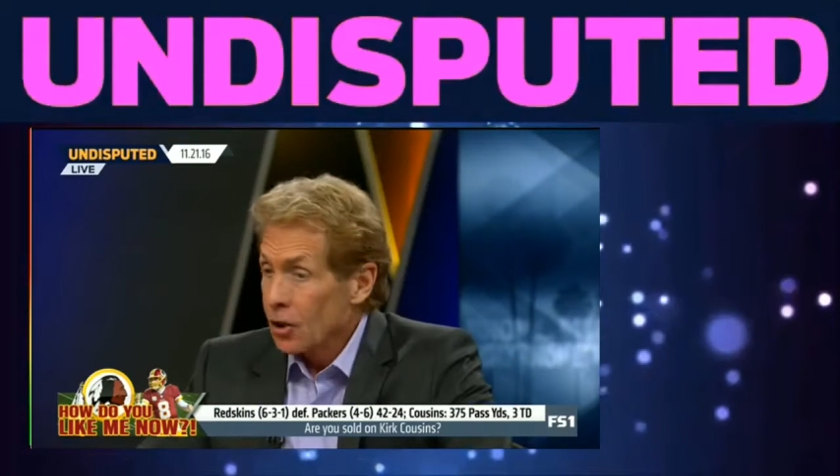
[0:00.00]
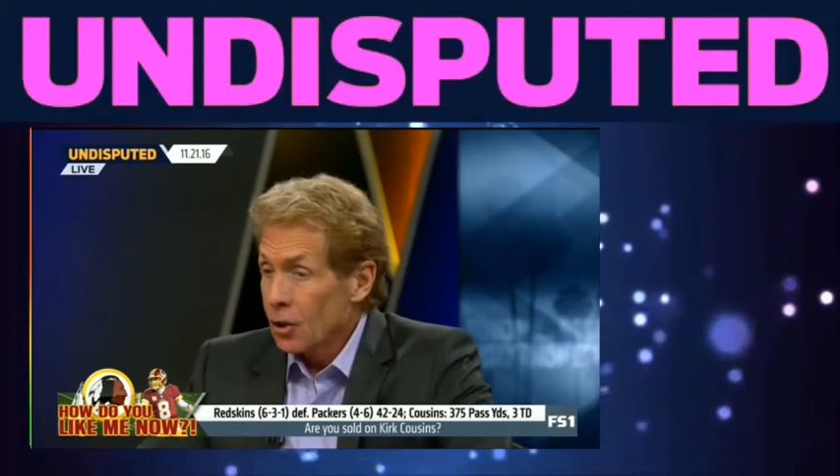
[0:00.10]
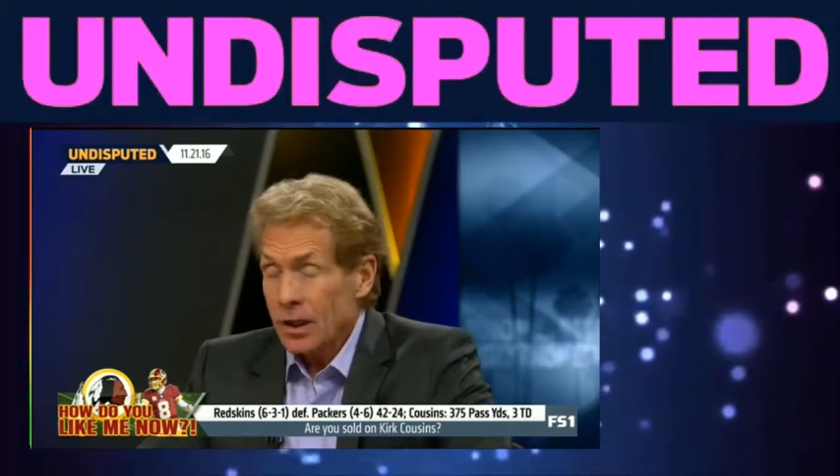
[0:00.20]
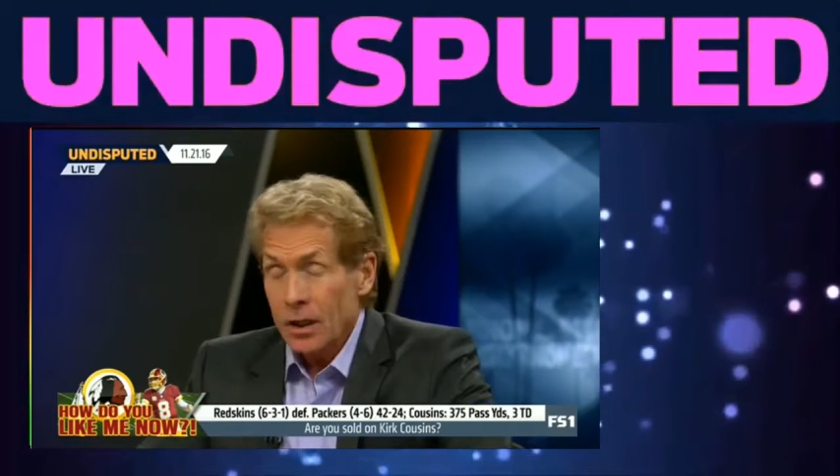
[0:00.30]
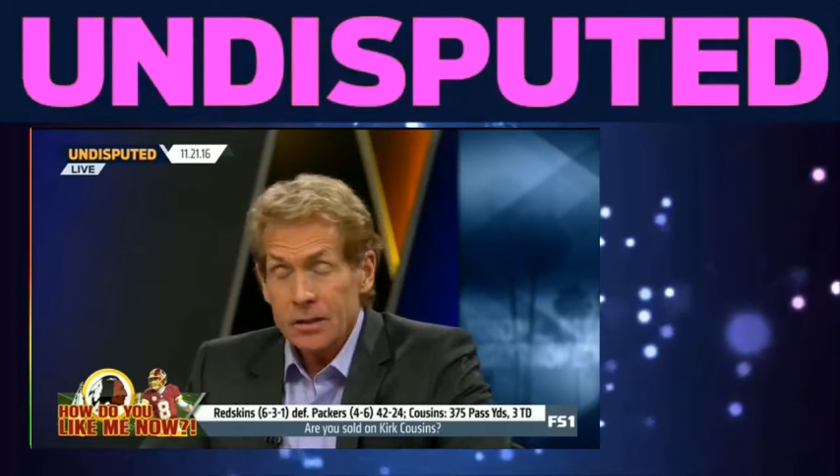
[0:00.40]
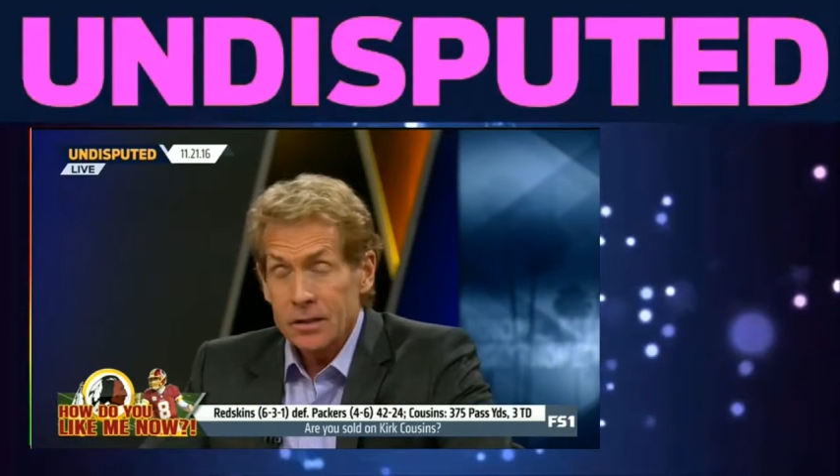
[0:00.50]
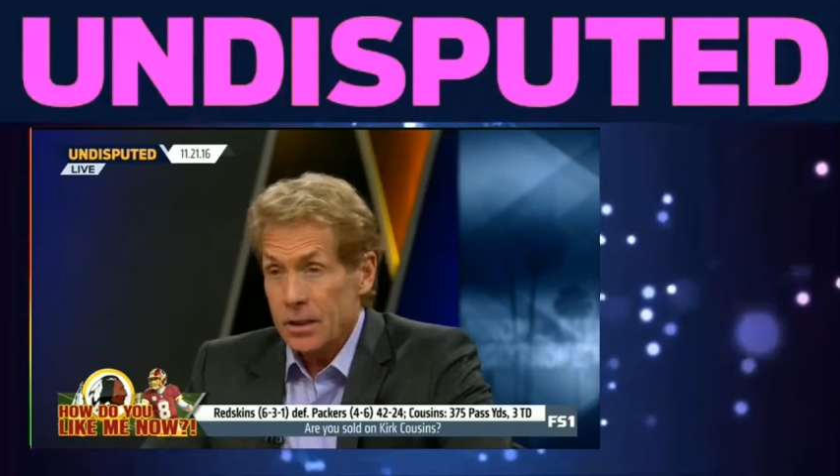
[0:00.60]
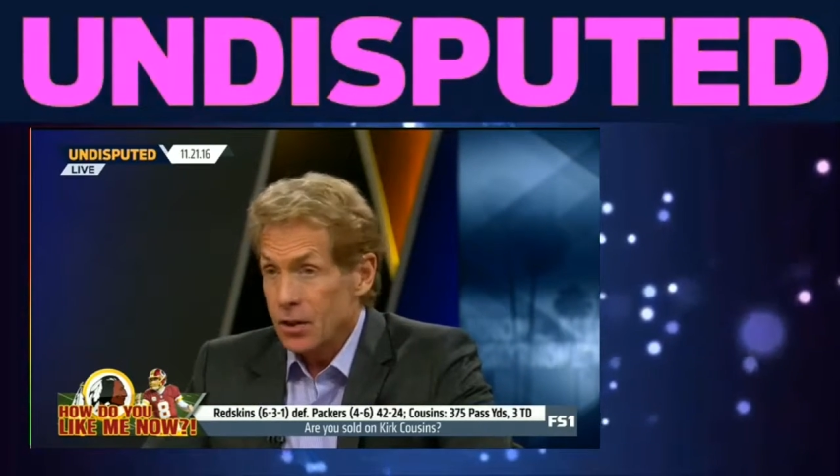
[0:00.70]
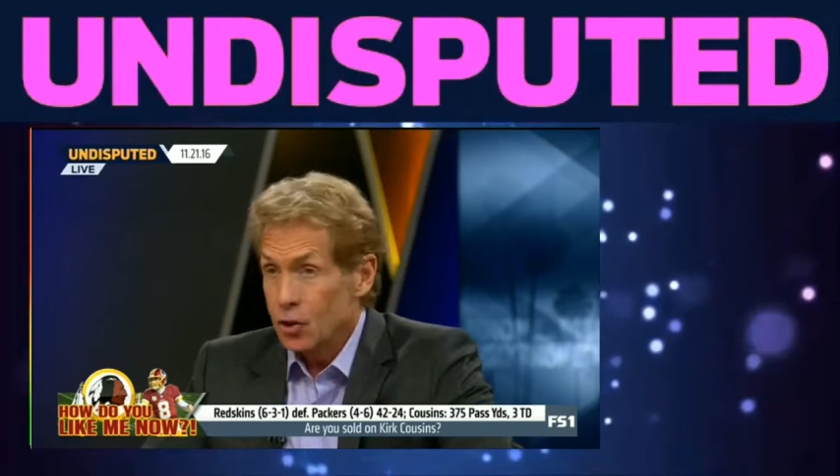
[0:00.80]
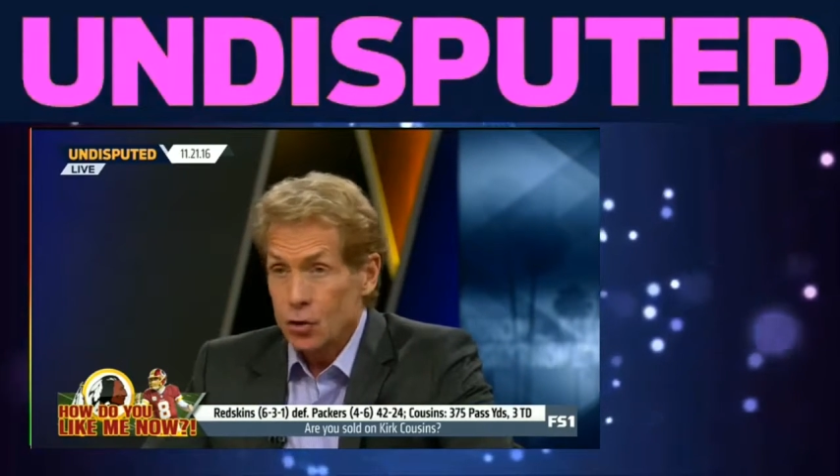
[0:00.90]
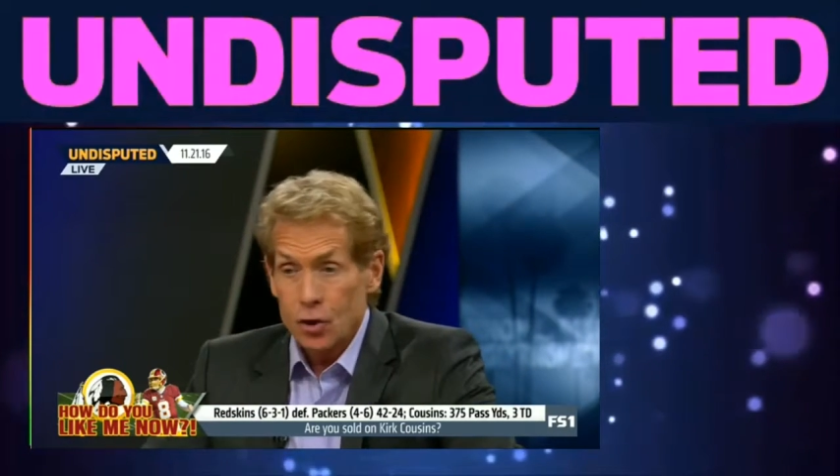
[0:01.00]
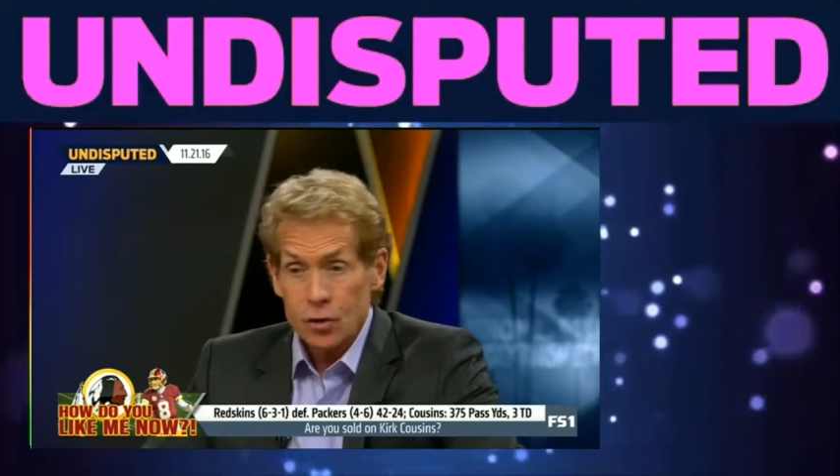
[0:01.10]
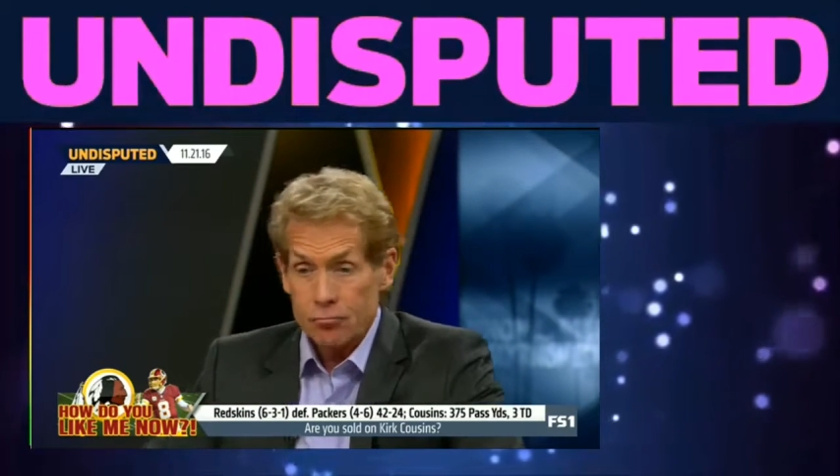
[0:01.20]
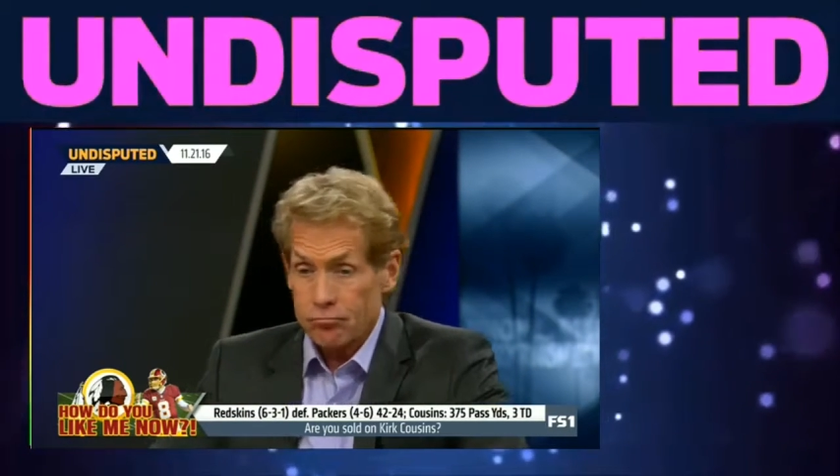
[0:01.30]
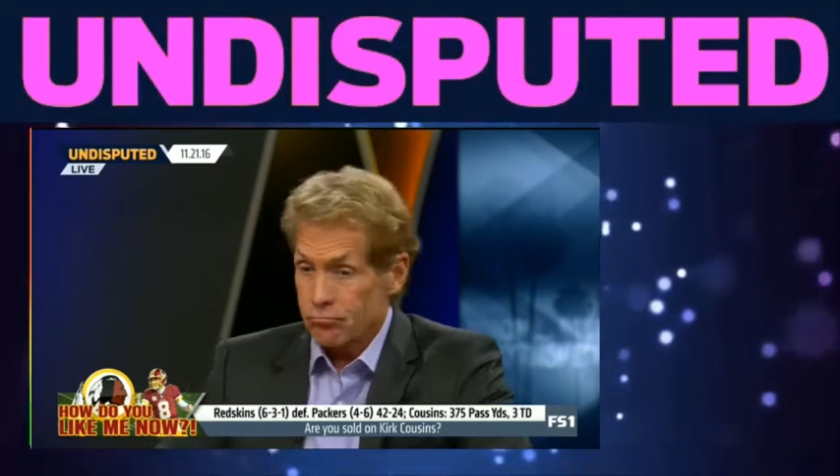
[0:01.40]
Kirk Cousins, as you
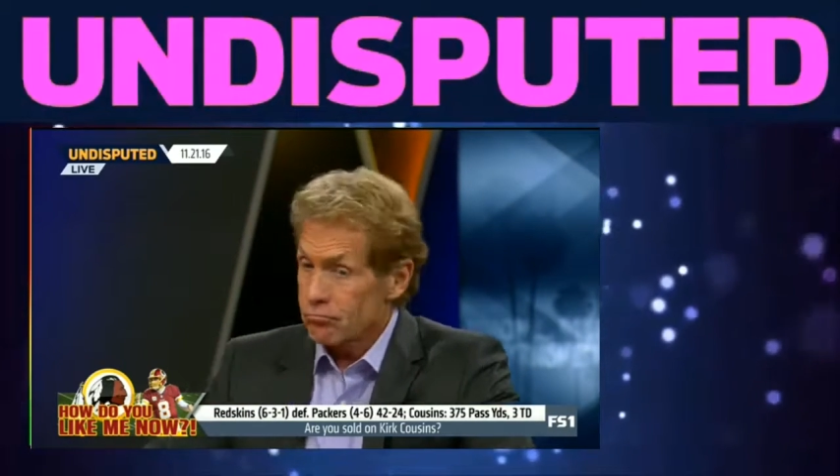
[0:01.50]
just